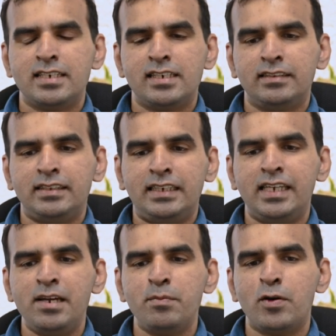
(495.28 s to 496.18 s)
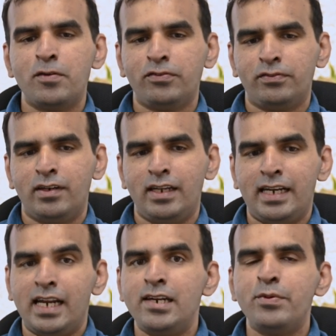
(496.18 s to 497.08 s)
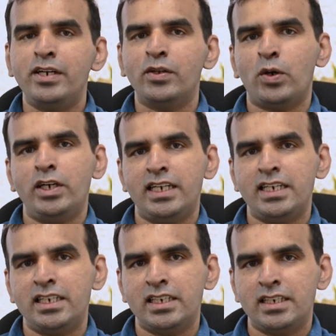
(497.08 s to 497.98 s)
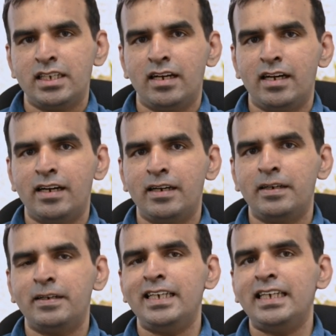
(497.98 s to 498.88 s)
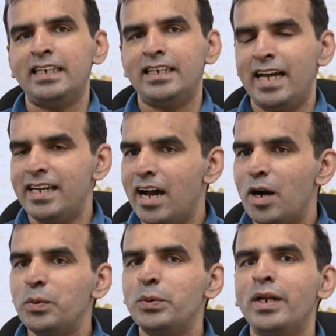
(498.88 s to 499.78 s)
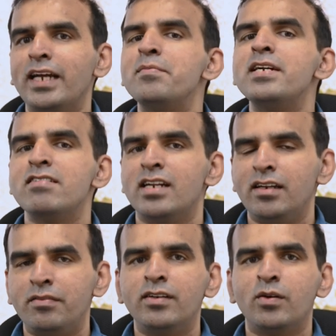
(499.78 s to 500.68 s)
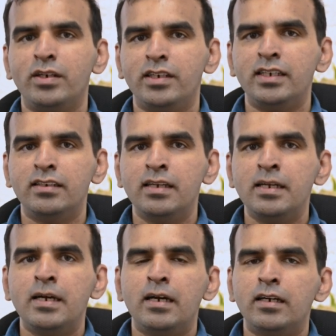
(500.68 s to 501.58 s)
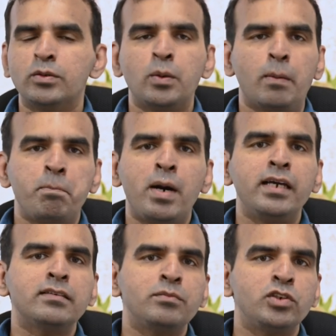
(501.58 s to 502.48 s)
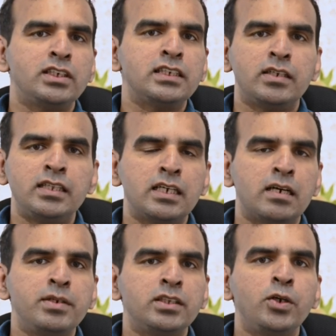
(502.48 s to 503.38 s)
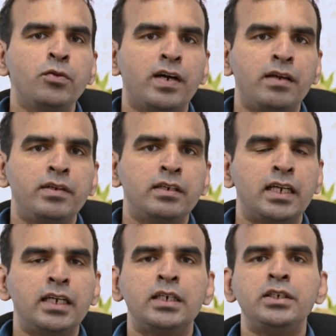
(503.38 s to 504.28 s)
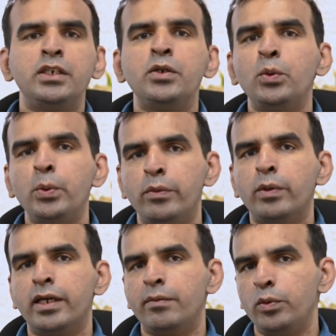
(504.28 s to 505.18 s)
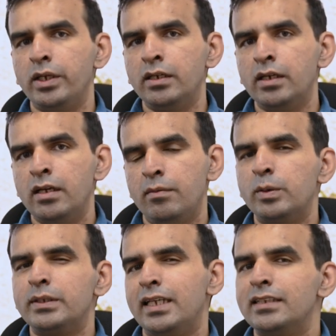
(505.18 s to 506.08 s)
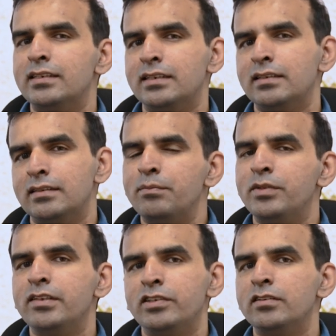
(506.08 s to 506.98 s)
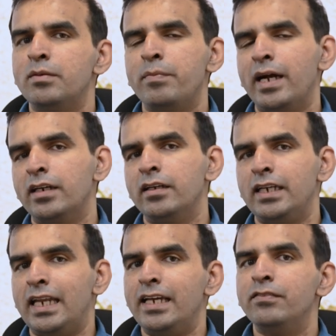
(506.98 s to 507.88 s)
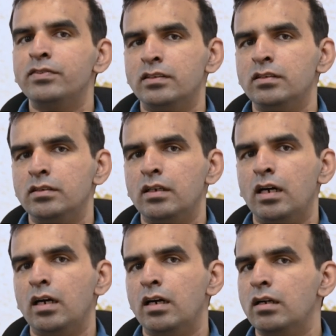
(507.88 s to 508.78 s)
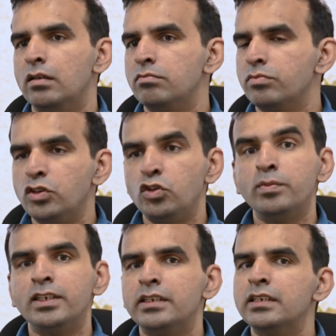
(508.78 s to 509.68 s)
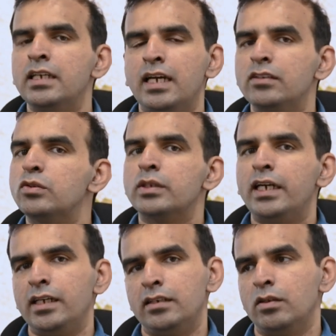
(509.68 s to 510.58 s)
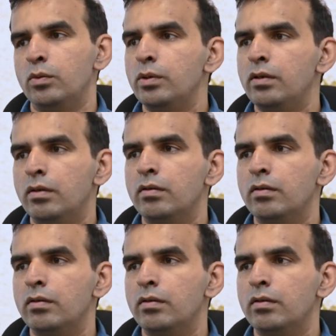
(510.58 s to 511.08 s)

uh, that game of relevant content uh, and how to recommend relevant content. Uh, so my assumption is in the coming three to five years, I'll continue doing what I'm doing, because that's something which is impacting lives, uh, consumers, and society as a whole.